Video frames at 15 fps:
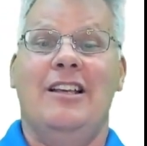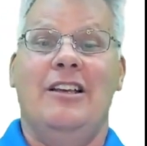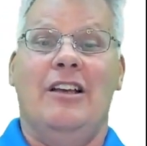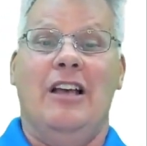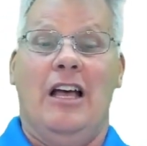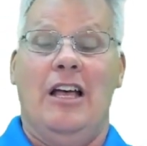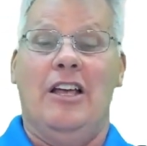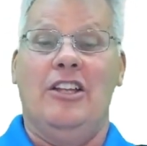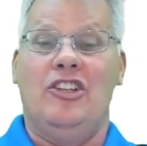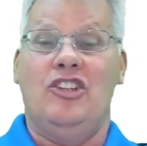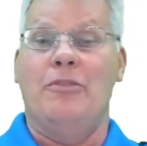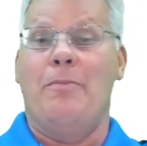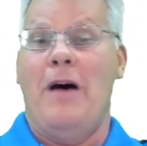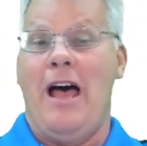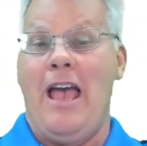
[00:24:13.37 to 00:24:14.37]
to
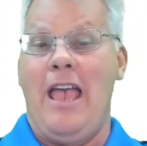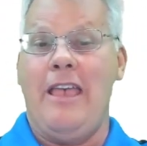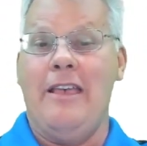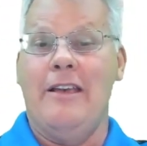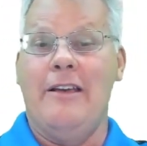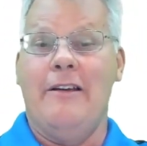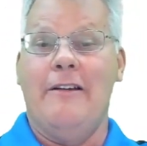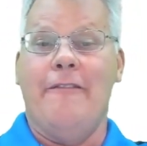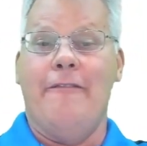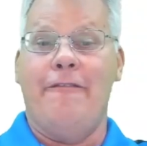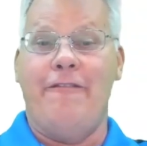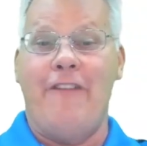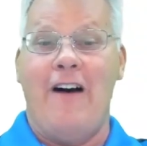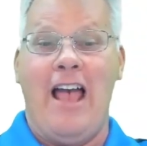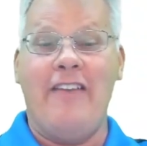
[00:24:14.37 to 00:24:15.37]
buy
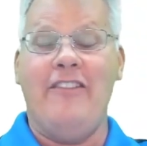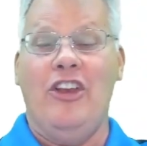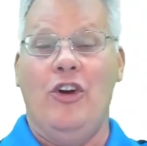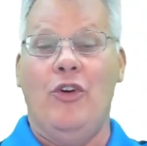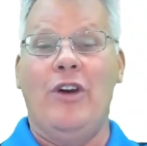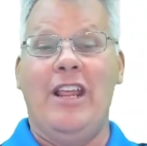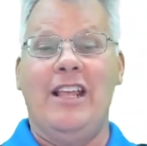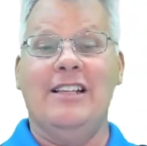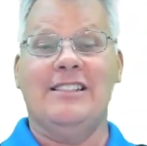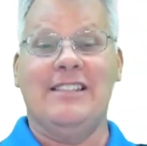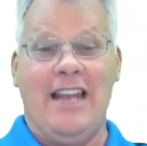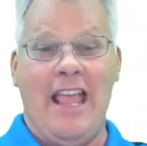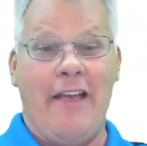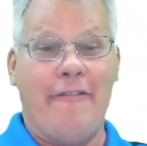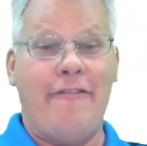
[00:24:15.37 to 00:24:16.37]
5 earrings and
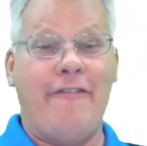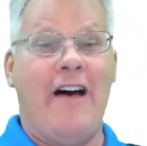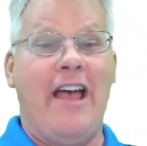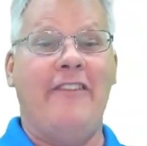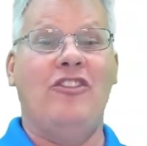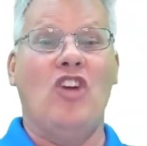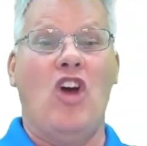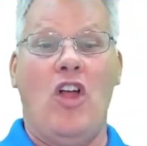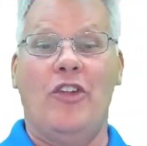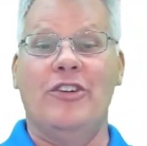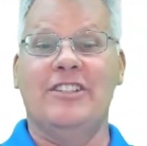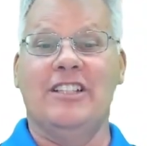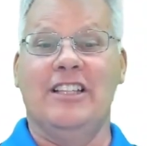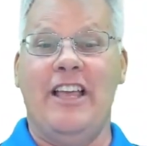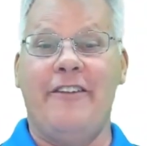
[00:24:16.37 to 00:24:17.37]
have
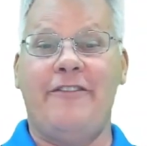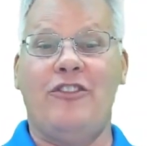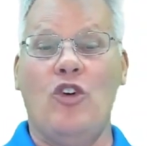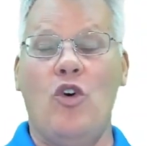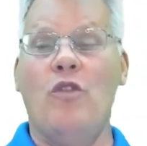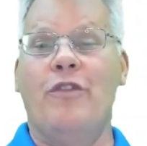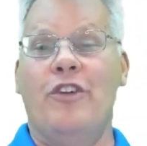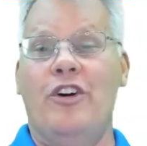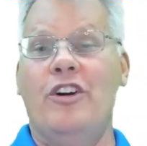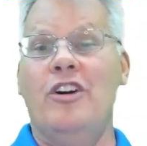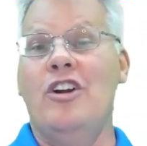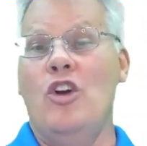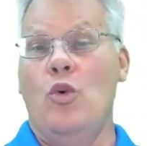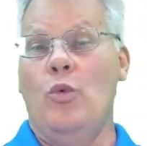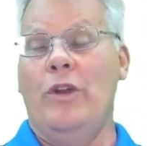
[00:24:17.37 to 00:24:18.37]
$5 left over
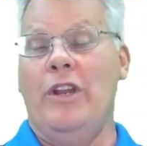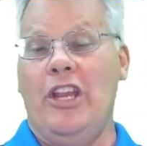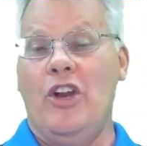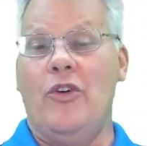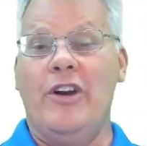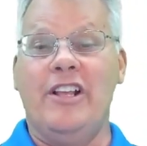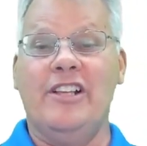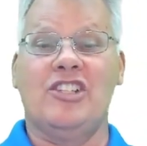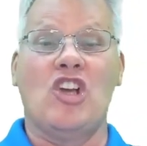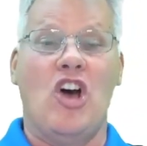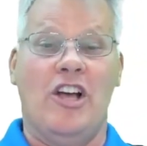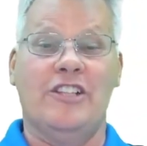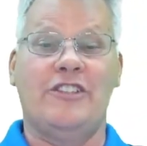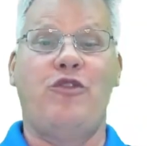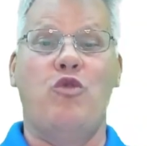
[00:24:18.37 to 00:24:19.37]
when earrings
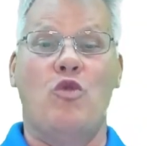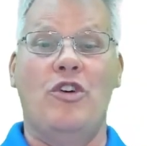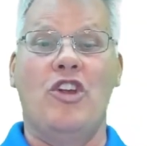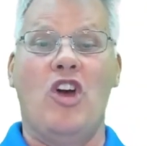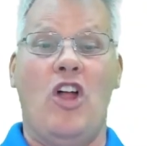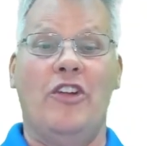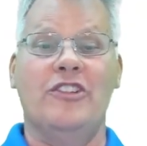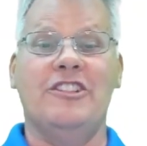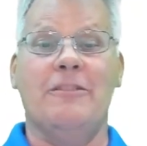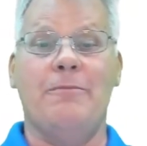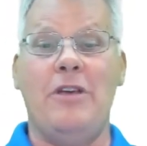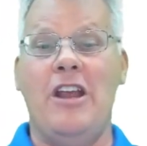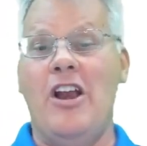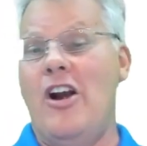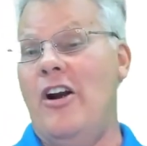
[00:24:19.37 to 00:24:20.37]
cost $4 a
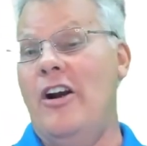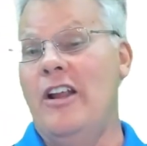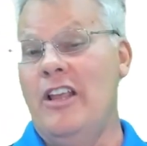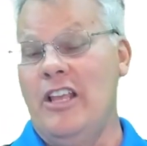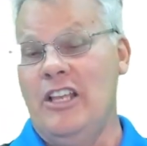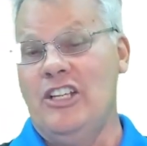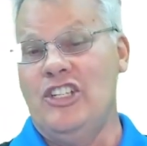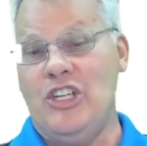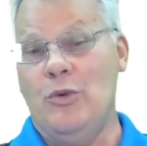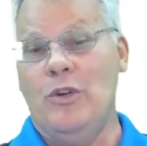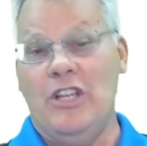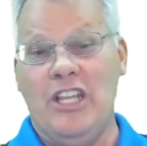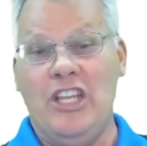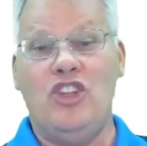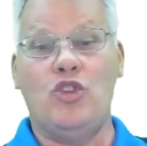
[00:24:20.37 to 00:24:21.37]
pair. She would
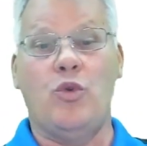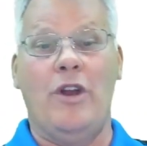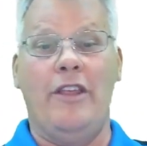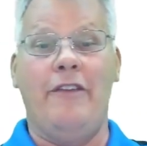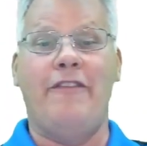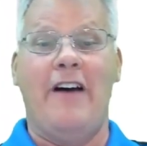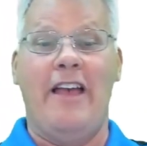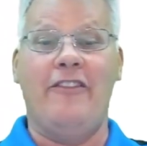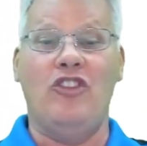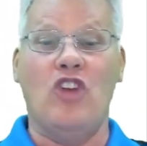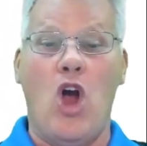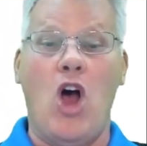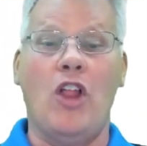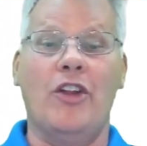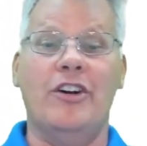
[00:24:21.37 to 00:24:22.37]
need
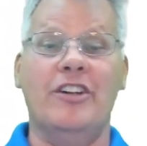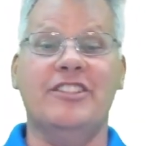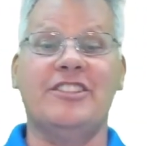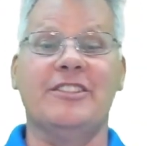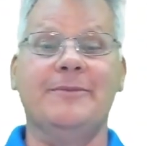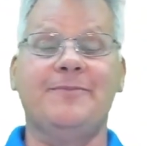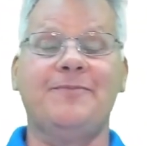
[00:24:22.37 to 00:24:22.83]
$25.